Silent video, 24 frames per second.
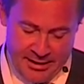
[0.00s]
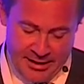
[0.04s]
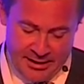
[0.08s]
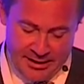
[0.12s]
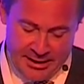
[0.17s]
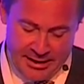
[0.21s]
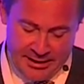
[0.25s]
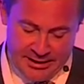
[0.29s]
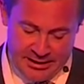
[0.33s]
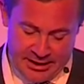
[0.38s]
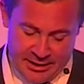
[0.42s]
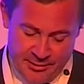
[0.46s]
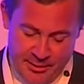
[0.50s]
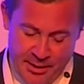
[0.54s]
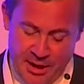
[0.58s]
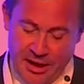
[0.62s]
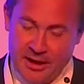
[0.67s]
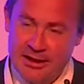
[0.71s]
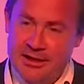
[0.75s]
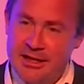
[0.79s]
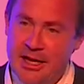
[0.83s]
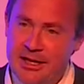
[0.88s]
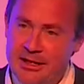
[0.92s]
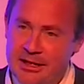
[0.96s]
it needs to be
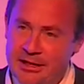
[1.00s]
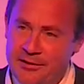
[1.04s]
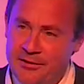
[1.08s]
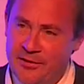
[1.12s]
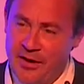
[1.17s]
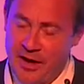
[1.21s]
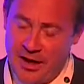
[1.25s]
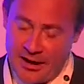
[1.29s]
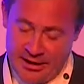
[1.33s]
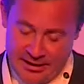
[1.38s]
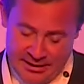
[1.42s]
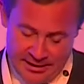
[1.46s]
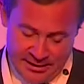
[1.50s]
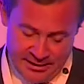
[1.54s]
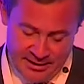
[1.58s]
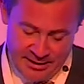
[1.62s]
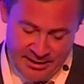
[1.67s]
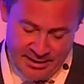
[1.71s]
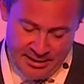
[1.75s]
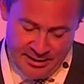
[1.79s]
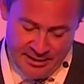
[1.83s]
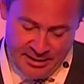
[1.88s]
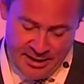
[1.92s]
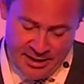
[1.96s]
identified
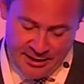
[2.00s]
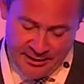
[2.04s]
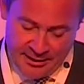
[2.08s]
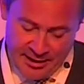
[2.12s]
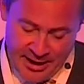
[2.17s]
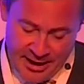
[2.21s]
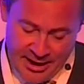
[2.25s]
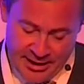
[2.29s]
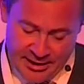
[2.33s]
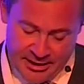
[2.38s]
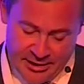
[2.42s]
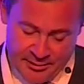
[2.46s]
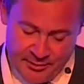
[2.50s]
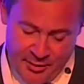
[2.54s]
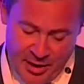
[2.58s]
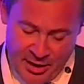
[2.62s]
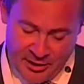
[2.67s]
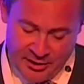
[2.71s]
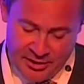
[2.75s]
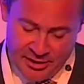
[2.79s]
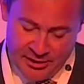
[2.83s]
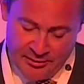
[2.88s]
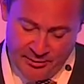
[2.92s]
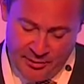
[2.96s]
like the Higgs
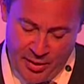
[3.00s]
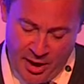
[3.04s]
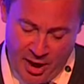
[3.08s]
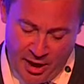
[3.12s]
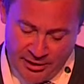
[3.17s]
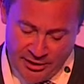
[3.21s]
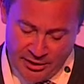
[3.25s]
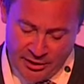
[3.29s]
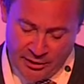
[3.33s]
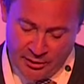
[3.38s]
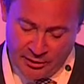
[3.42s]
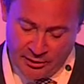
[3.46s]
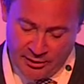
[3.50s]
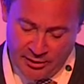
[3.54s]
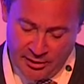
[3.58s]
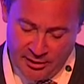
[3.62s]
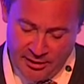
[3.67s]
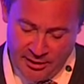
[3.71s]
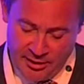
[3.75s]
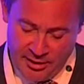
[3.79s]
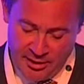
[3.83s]
boson particle,